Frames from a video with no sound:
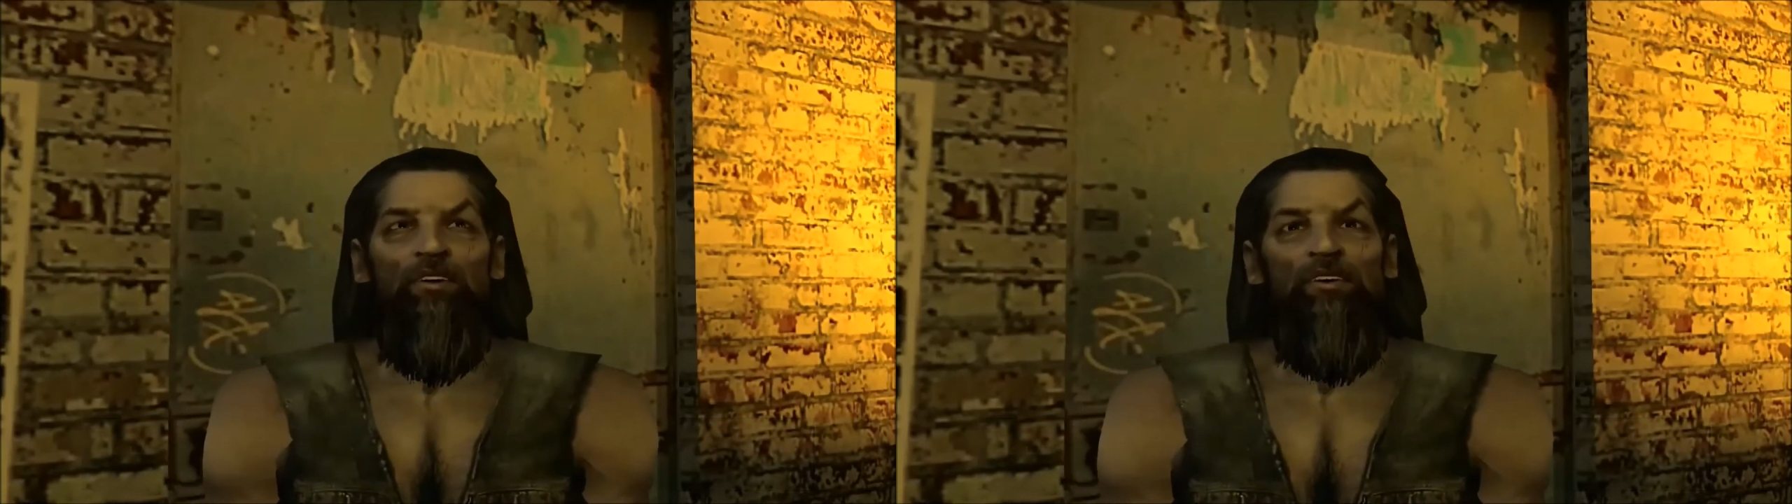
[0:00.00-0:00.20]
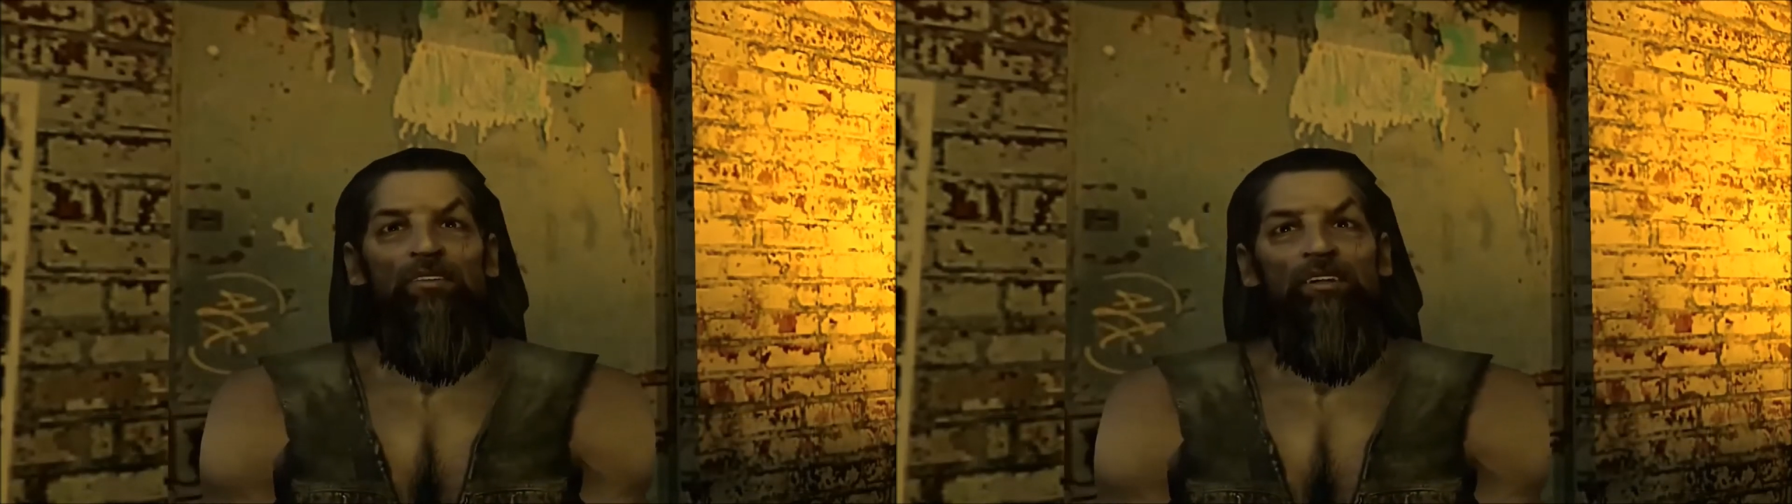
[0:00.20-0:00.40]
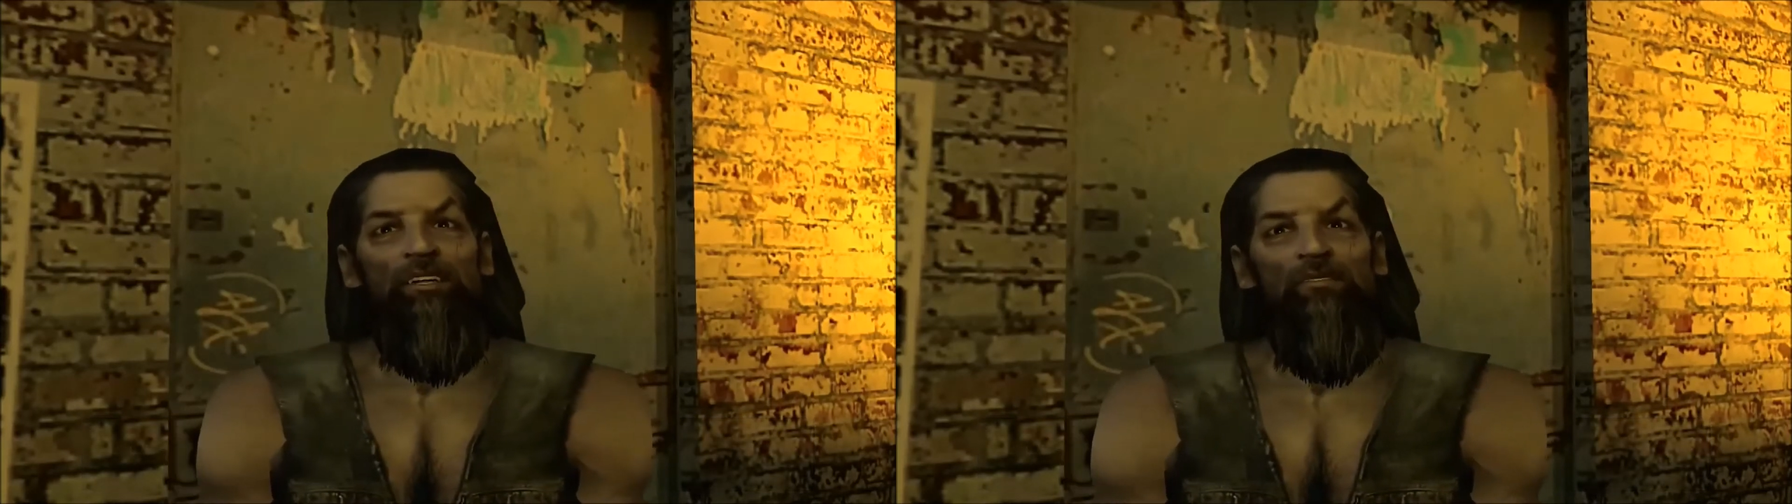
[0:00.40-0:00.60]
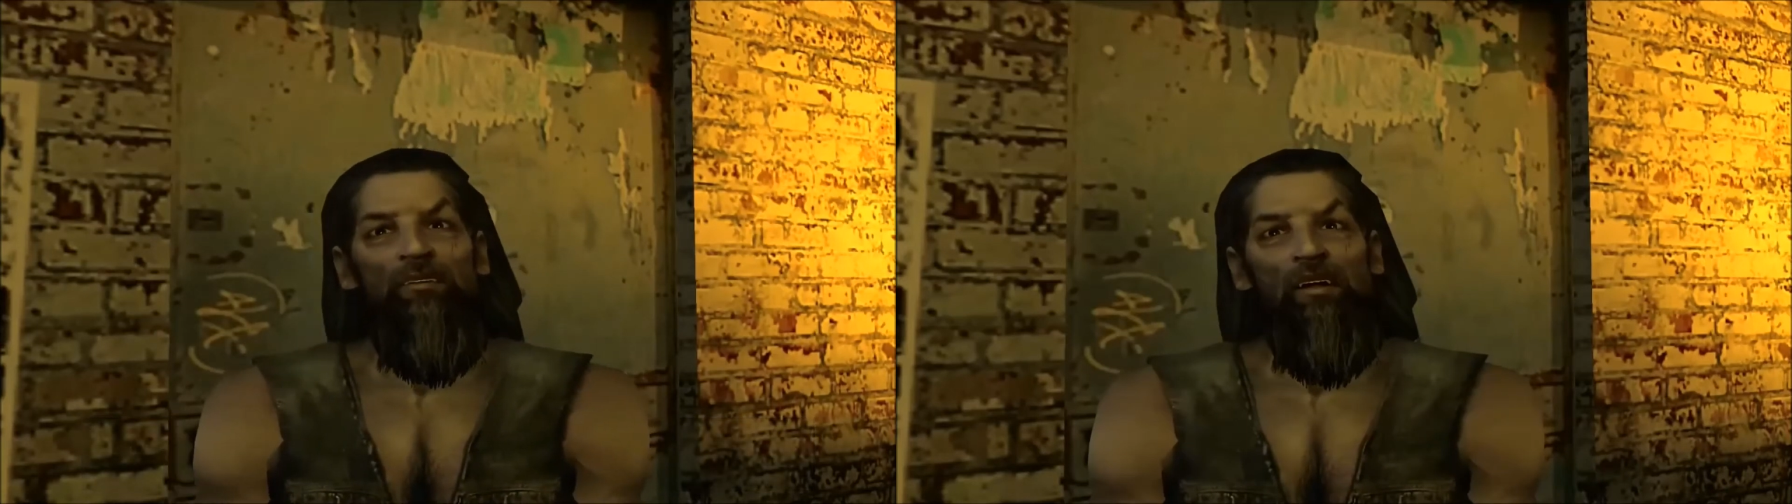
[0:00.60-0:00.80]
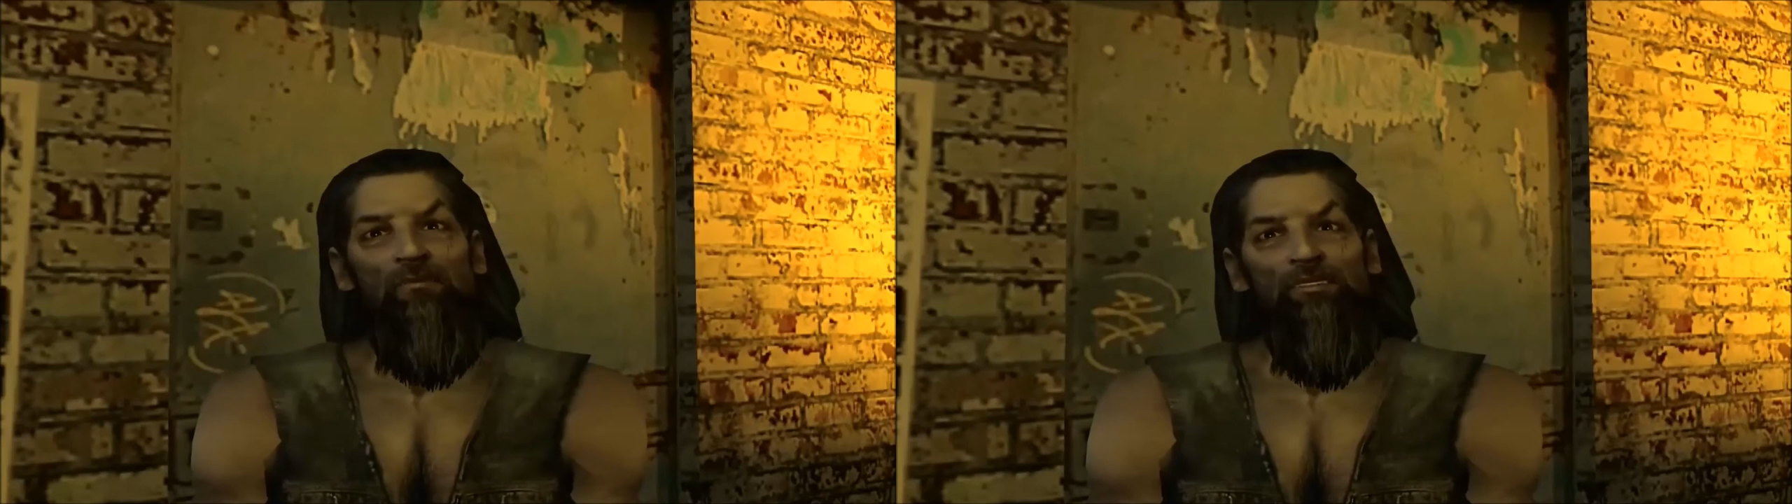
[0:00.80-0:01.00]
a worthless
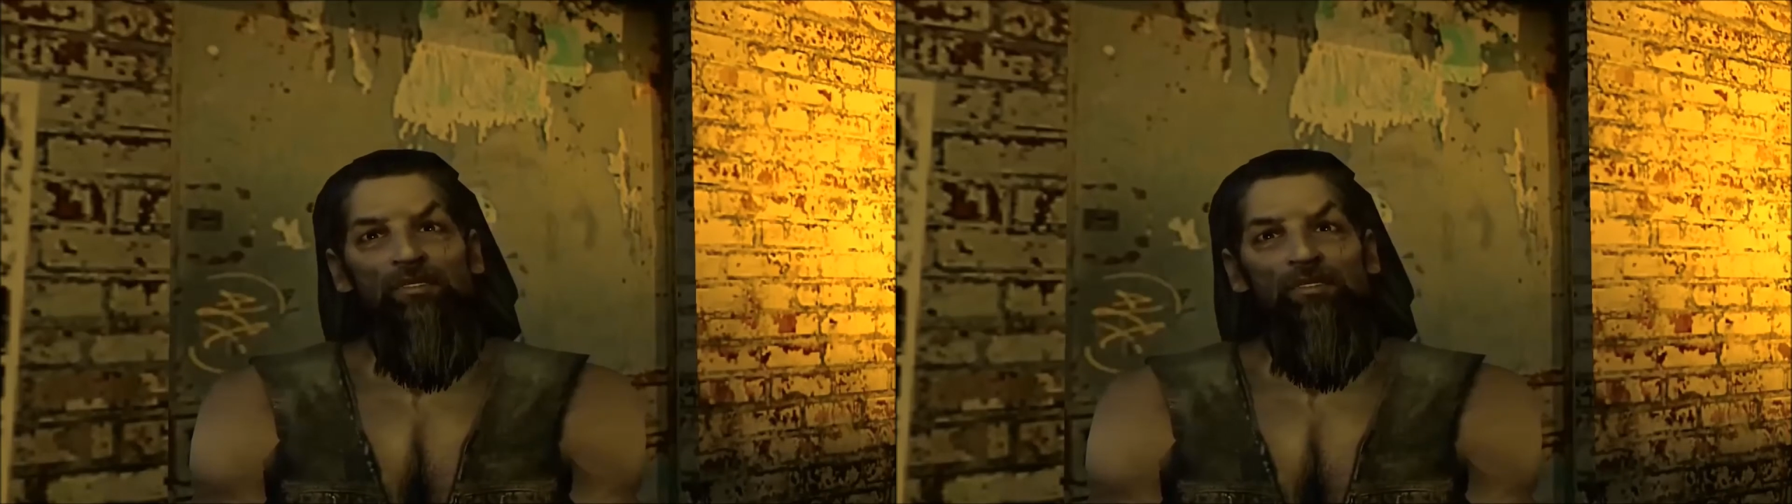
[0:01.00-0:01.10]
bum,